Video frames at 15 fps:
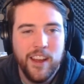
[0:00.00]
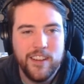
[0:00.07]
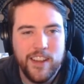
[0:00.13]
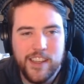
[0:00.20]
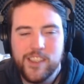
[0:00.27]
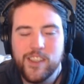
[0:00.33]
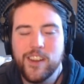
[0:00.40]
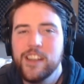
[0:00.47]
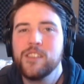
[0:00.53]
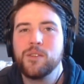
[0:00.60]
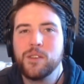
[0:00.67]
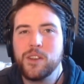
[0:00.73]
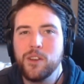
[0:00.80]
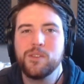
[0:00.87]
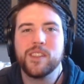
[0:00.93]
They should
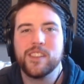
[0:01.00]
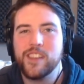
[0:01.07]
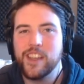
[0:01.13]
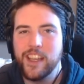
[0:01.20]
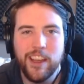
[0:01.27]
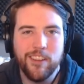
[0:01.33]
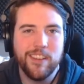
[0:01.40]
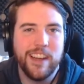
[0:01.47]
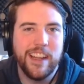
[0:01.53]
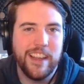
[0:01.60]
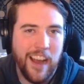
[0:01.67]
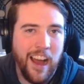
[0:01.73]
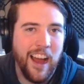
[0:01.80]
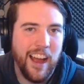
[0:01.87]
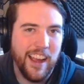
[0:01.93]
introduce a security
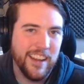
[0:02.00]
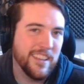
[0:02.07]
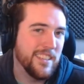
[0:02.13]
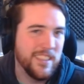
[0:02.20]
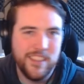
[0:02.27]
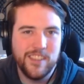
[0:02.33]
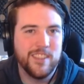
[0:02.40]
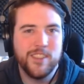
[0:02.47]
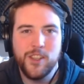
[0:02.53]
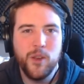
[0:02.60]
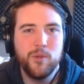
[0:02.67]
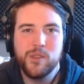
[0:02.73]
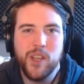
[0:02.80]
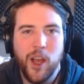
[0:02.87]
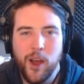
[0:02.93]
guide
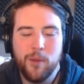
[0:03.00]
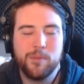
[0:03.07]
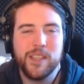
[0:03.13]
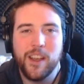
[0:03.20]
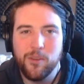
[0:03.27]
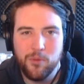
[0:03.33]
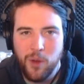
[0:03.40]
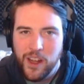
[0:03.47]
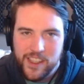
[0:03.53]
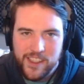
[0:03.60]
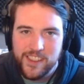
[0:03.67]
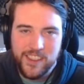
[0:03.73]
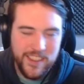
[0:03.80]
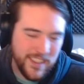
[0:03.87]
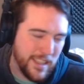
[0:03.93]
two jobs at
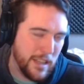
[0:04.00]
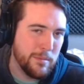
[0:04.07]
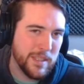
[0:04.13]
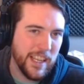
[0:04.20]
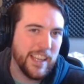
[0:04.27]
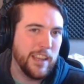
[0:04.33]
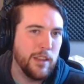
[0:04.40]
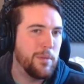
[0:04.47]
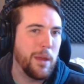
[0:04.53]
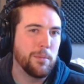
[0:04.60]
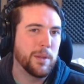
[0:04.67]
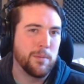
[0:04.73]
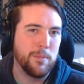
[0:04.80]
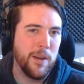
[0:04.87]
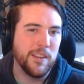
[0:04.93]
once. It seems like you'd be
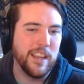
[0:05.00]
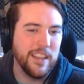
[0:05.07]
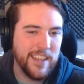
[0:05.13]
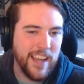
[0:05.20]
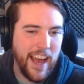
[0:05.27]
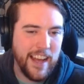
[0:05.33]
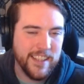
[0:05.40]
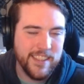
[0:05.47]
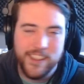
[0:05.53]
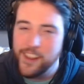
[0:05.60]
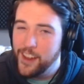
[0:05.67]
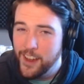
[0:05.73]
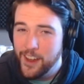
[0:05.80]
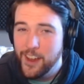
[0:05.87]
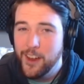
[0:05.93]
able to multitask
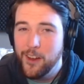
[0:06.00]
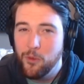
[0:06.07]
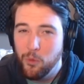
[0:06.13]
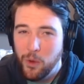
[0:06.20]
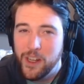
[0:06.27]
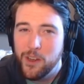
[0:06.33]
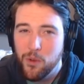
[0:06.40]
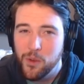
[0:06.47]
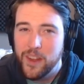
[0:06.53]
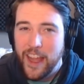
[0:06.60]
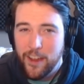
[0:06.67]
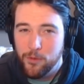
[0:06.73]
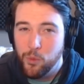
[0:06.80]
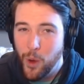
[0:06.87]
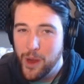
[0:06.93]
when you only
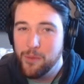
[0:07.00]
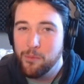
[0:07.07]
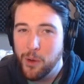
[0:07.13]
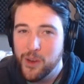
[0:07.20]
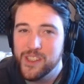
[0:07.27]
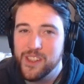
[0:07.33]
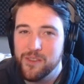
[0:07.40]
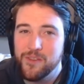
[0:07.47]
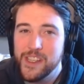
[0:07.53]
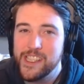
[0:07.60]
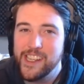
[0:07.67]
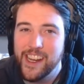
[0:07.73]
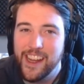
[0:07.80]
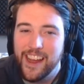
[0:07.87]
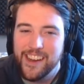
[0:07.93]
have one person
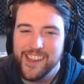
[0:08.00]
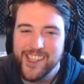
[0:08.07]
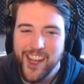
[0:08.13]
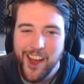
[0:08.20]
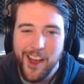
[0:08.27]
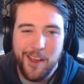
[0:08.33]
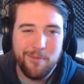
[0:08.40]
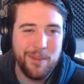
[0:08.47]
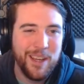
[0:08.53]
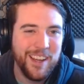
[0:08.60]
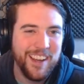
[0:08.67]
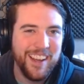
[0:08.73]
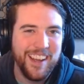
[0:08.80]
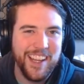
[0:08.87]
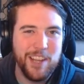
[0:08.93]
visiting at a time,
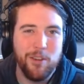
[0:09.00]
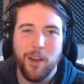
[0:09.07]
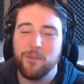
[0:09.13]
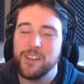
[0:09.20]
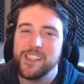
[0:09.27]
you have to